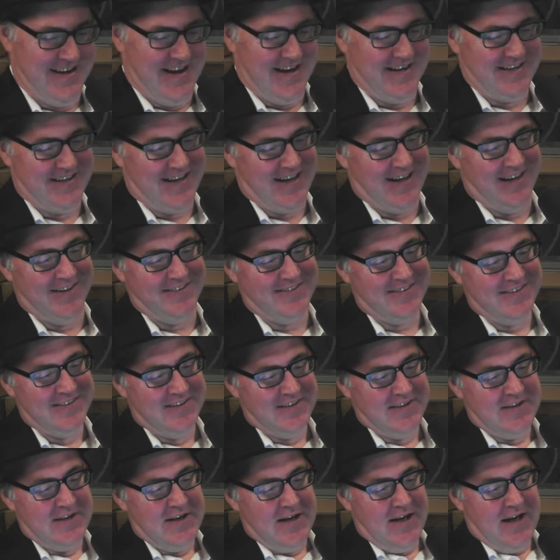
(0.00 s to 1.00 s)
nutcase.
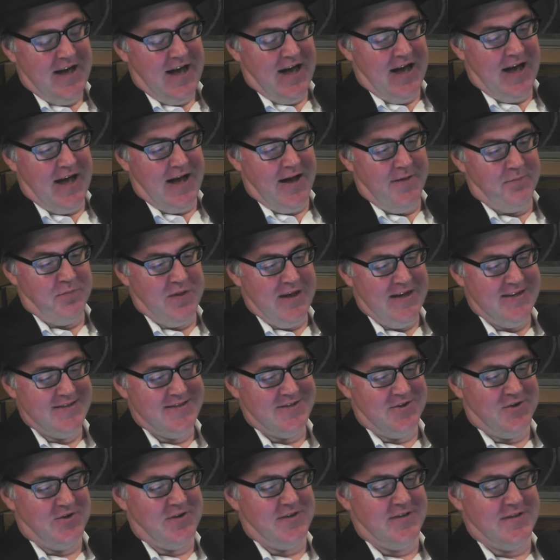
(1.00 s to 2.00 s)
He's
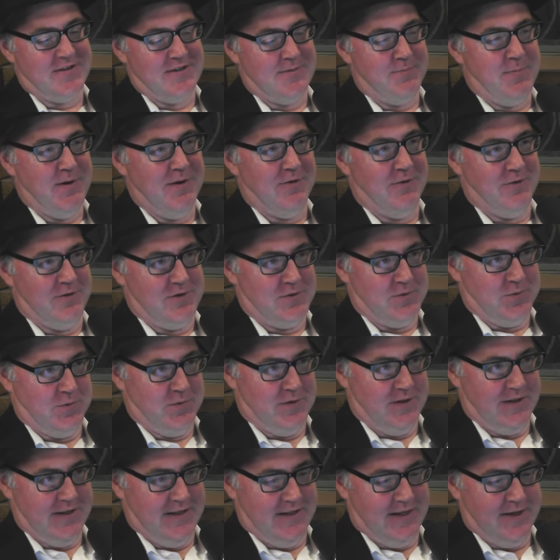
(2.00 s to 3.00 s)
sort of the
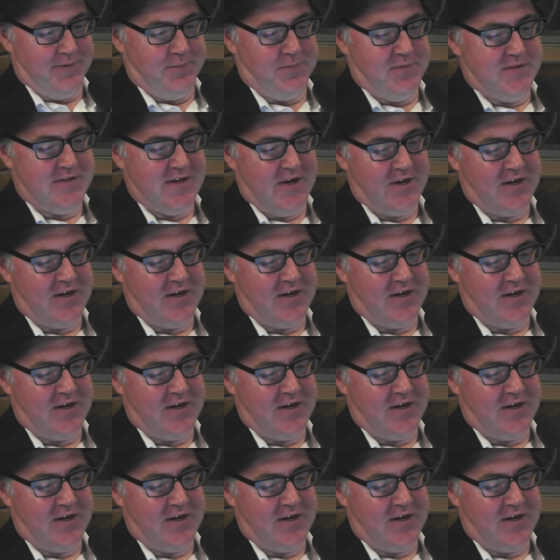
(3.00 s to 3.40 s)
spiritual leader. So